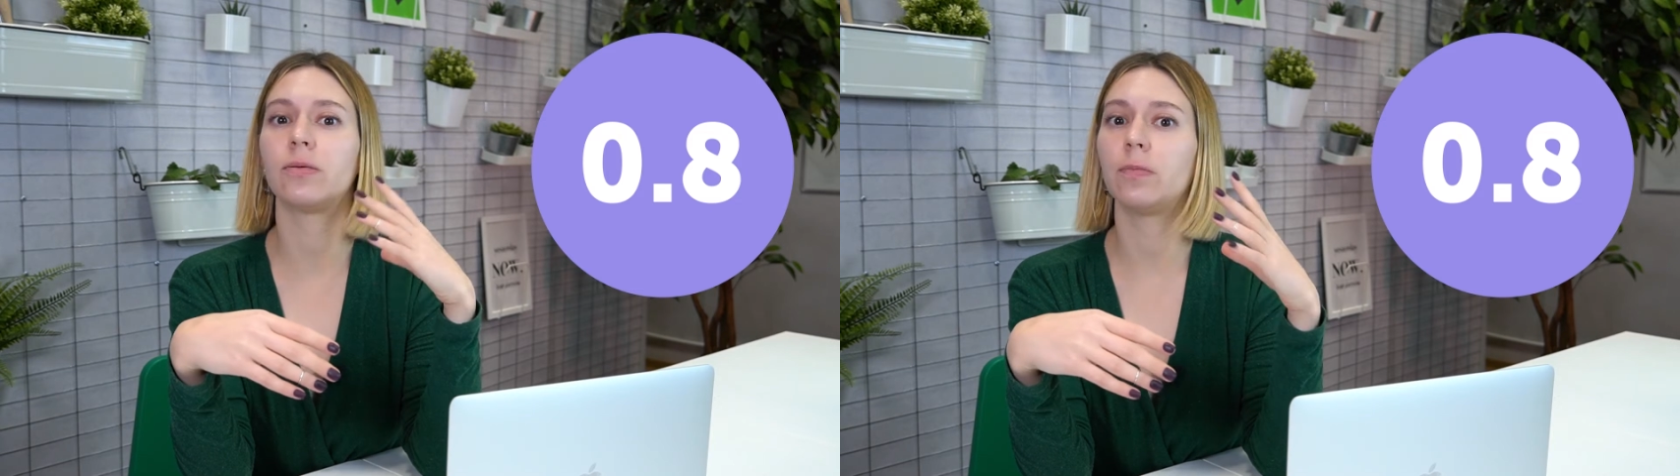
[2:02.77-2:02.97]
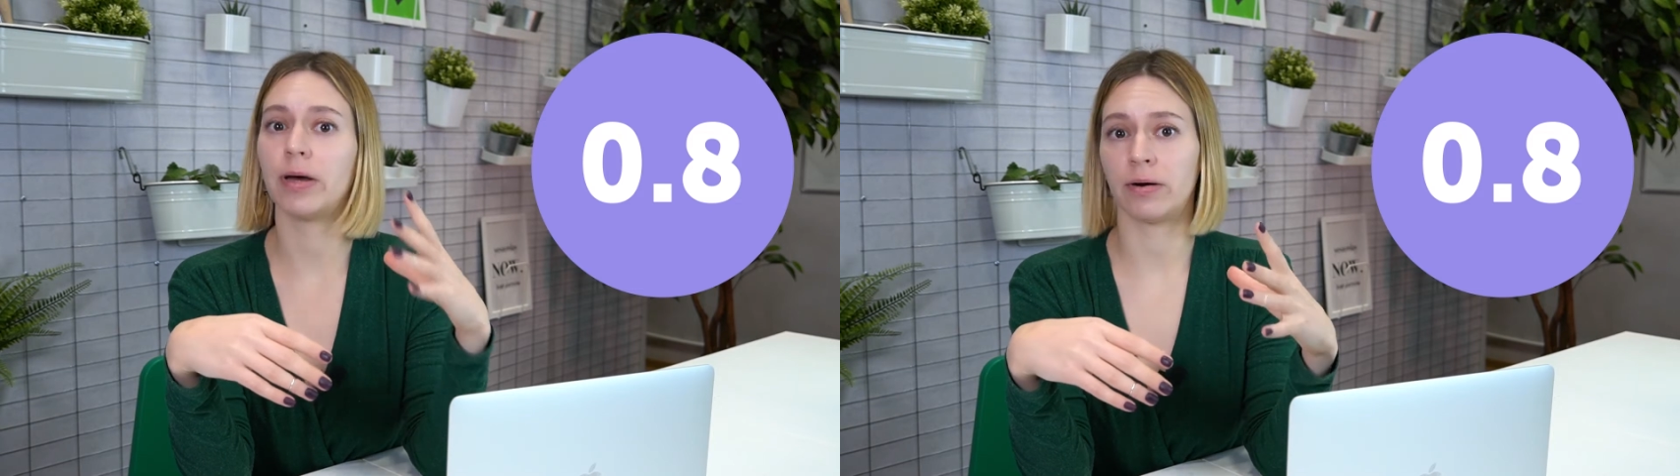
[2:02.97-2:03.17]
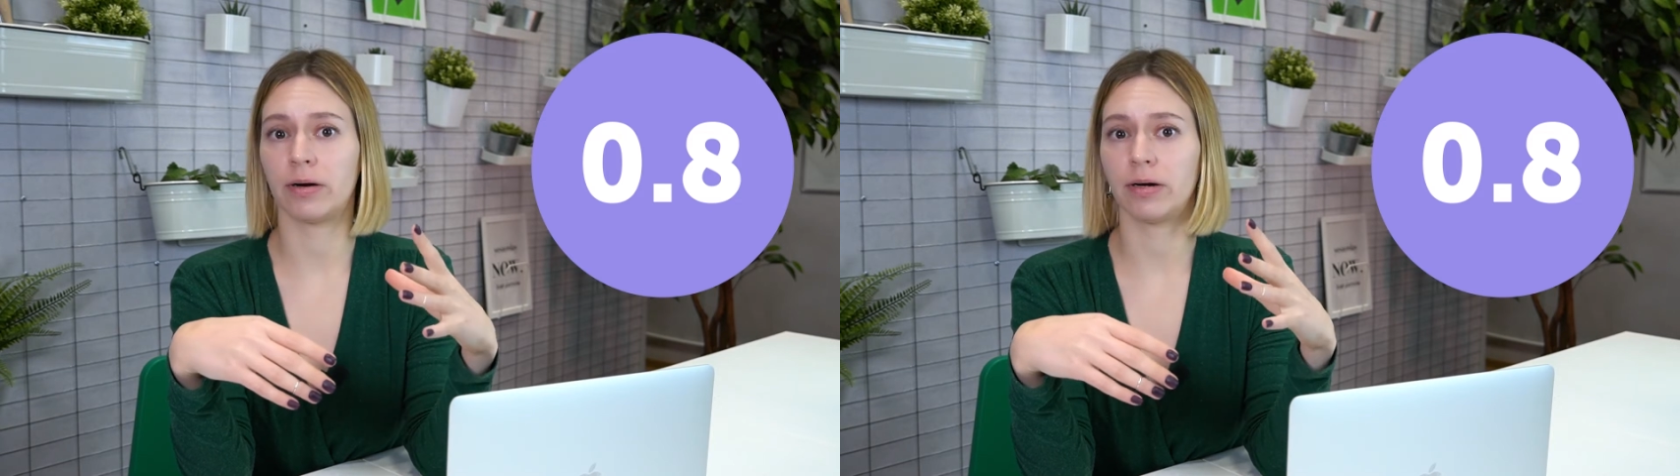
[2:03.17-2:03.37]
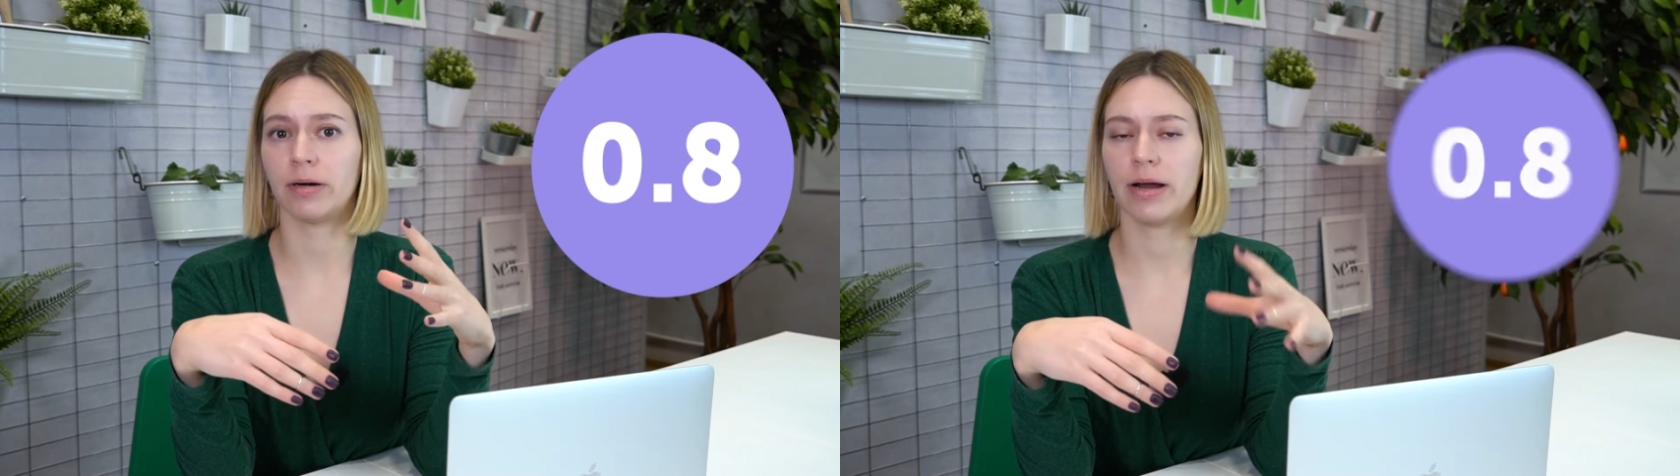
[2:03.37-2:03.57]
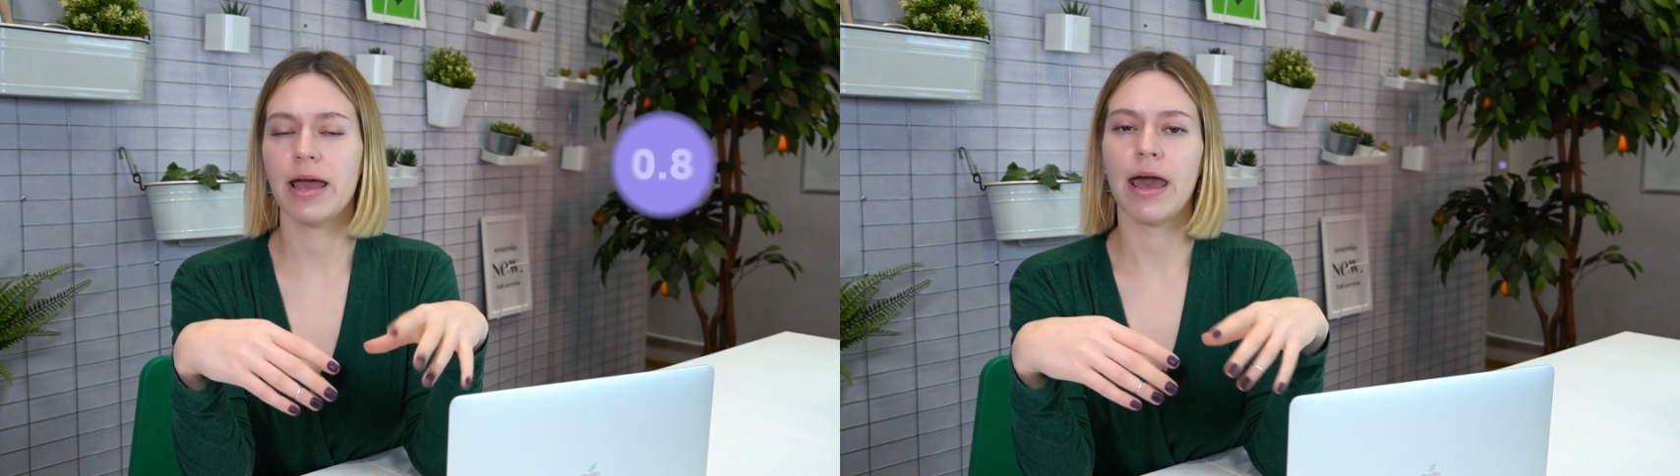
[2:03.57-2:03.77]
better.
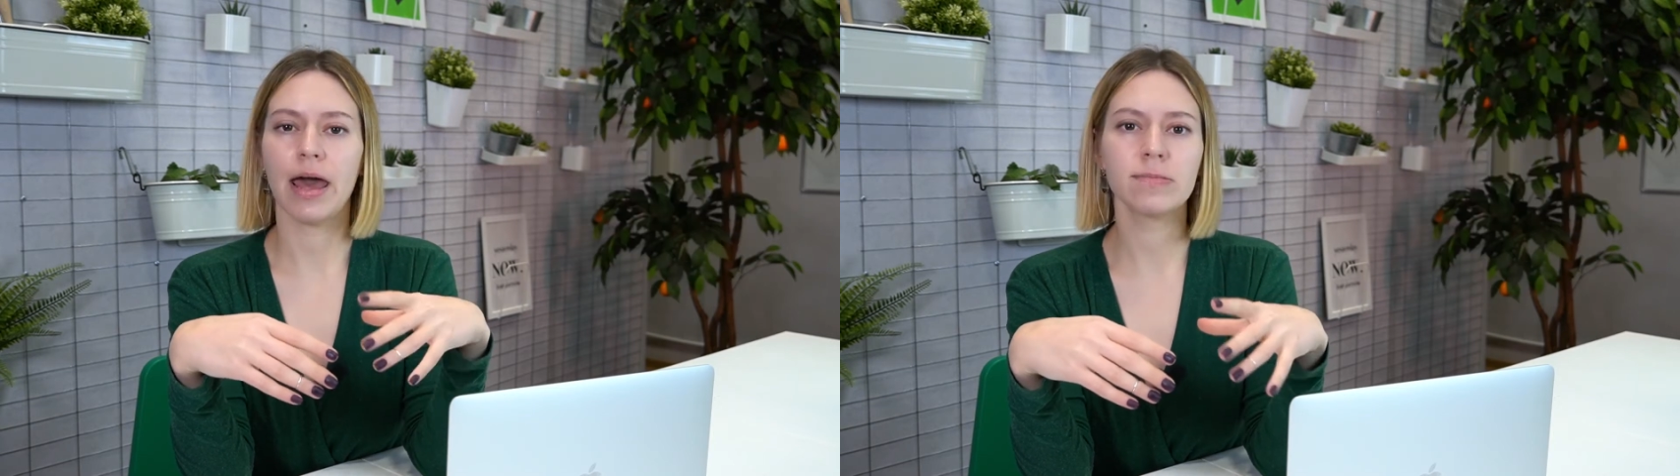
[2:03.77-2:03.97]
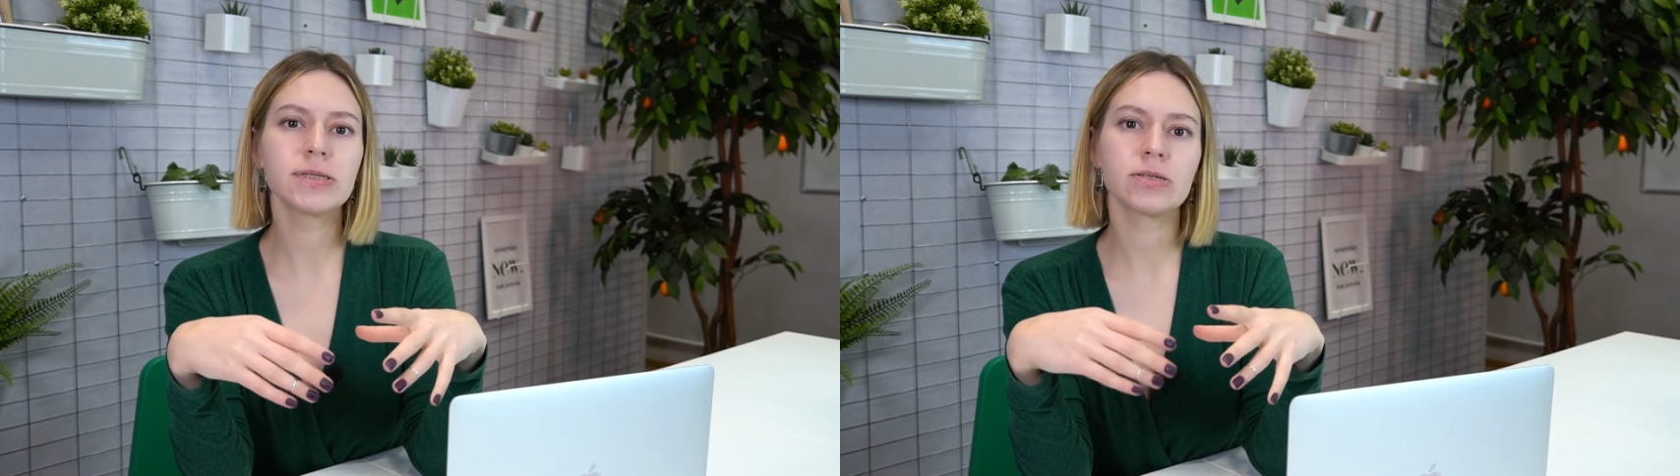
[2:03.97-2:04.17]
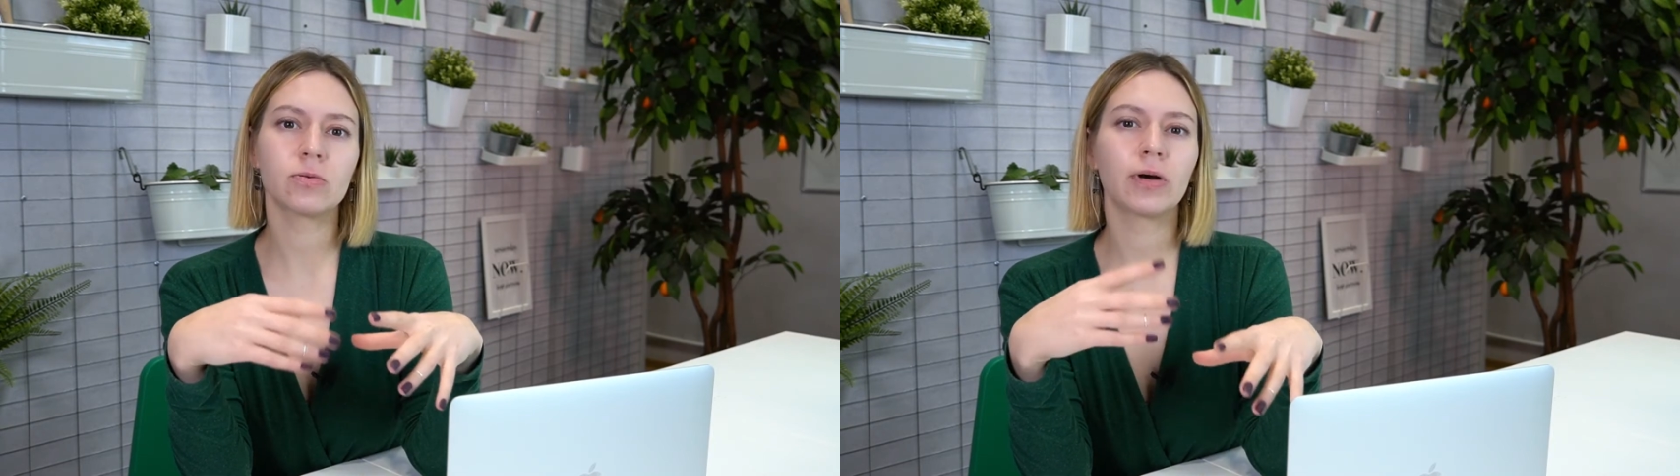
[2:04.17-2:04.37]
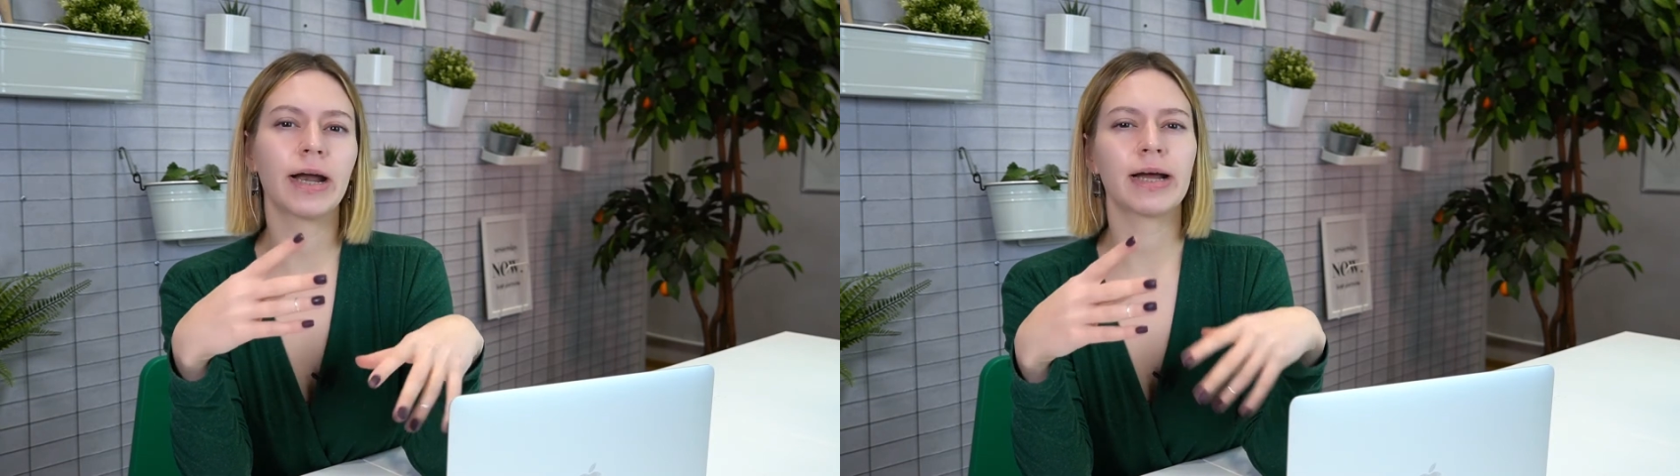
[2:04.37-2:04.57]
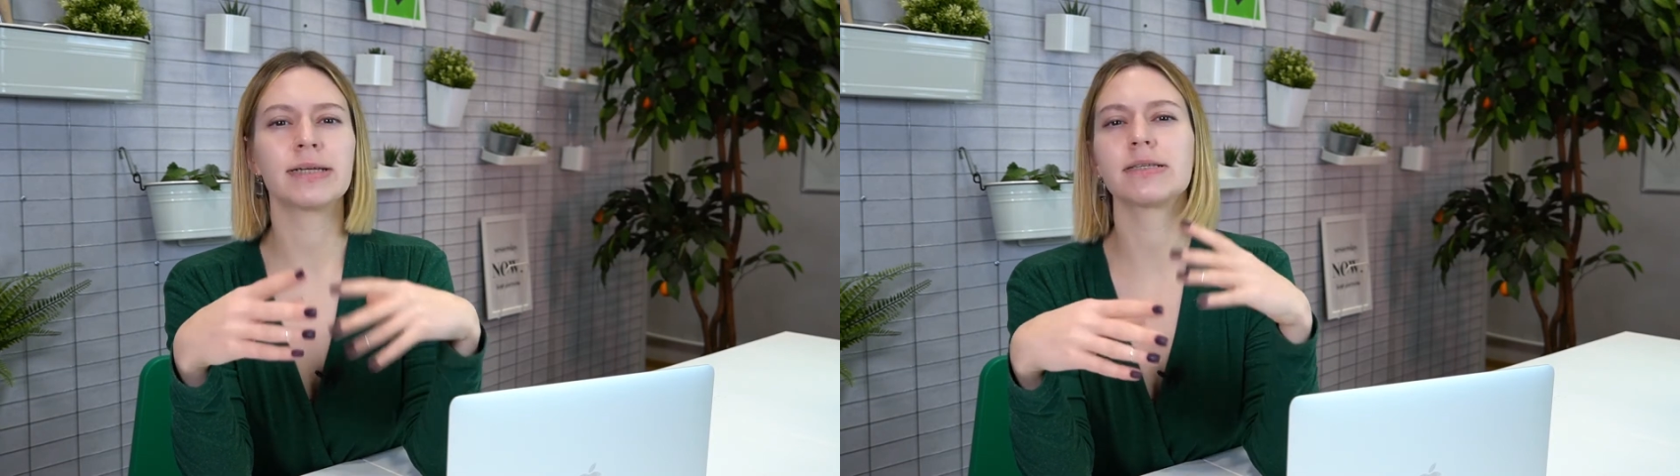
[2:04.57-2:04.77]
App Store
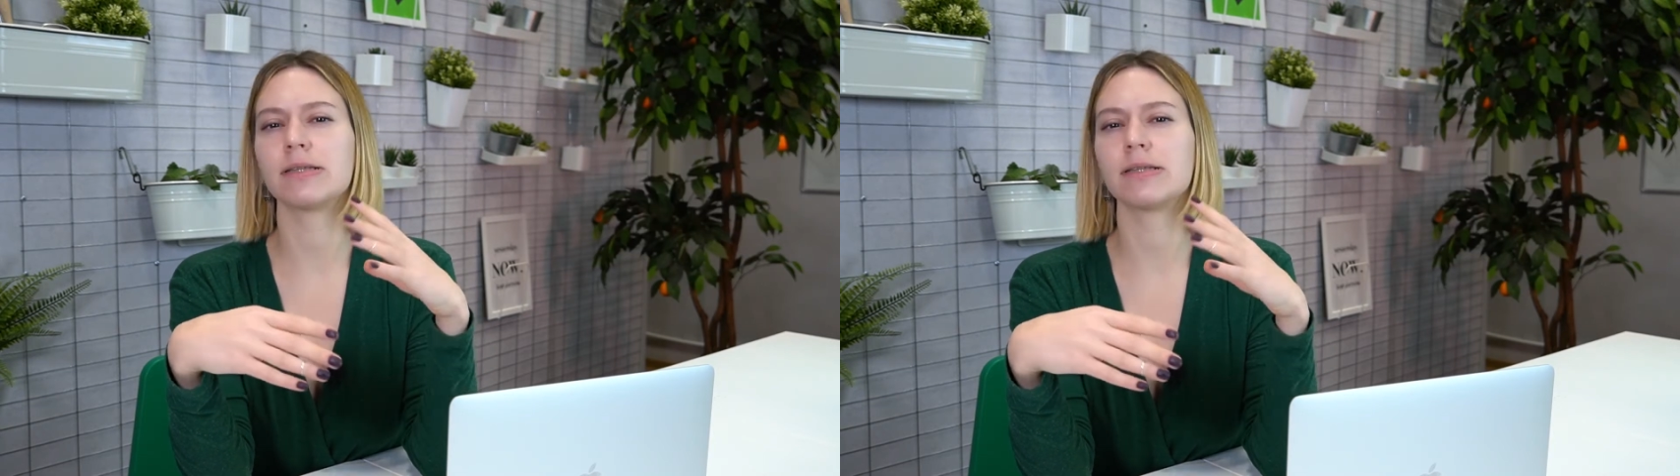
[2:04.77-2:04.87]
has